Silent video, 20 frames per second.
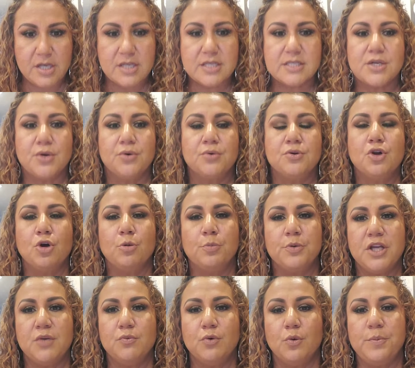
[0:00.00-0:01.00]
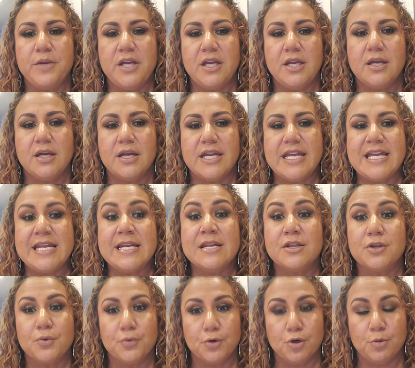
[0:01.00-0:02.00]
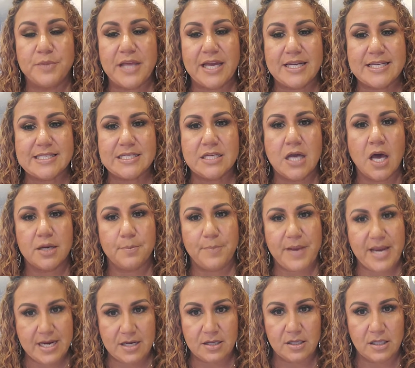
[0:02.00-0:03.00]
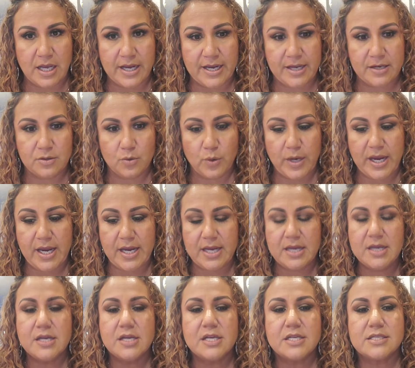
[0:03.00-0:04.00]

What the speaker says: So nobody will be in the group that is not a paying client, okay?